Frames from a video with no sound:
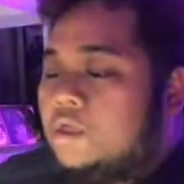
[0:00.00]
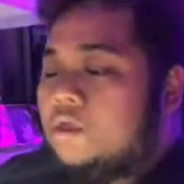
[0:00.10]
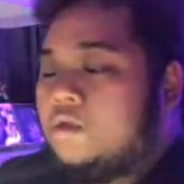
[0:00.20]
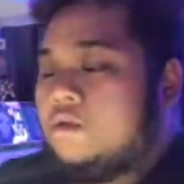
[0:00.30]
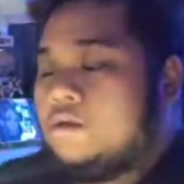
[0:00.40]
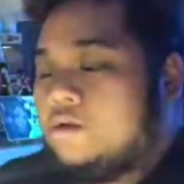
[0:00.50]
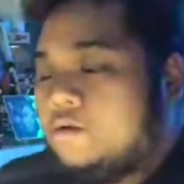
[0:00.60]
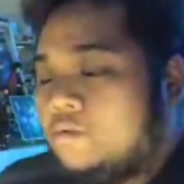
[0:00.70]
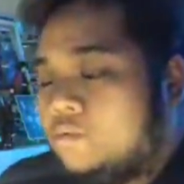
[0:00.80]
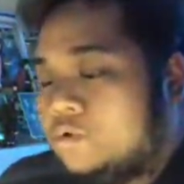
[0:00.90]
Okay,
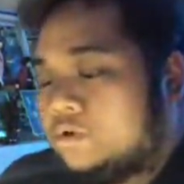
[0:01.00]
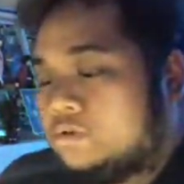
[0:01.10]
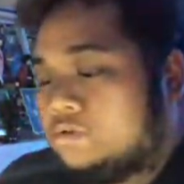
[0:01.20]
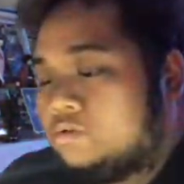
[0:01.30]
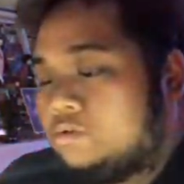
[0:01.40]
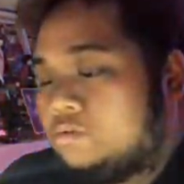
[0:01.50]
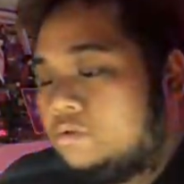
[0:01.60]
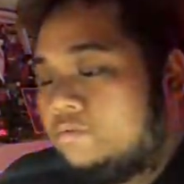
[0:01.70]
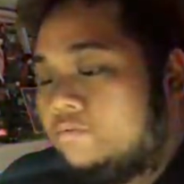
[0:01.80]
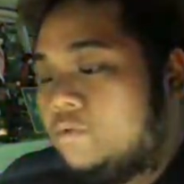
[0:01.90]
1, 2, 3,
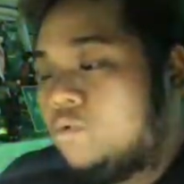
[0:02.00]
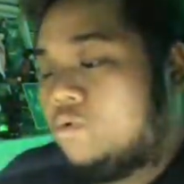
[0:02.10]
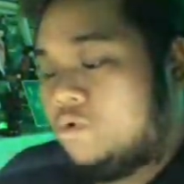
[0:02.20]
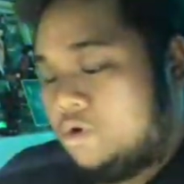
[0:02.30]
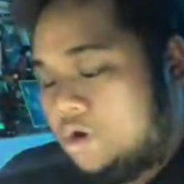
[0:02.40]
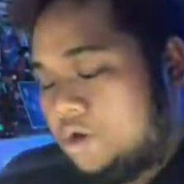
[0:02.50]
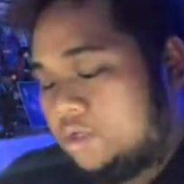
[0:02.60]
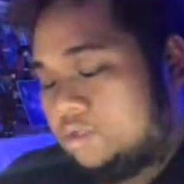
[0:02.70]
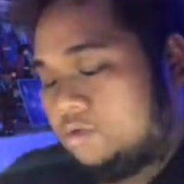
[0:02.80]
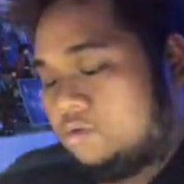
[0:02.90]
4. Let's
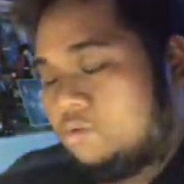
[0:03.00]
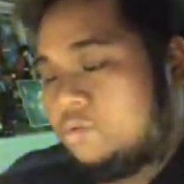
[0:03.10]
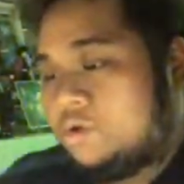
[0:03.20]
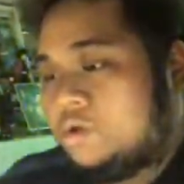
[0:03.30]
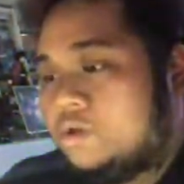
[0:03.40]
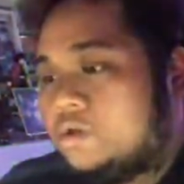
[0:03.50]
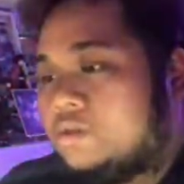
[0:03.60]
go with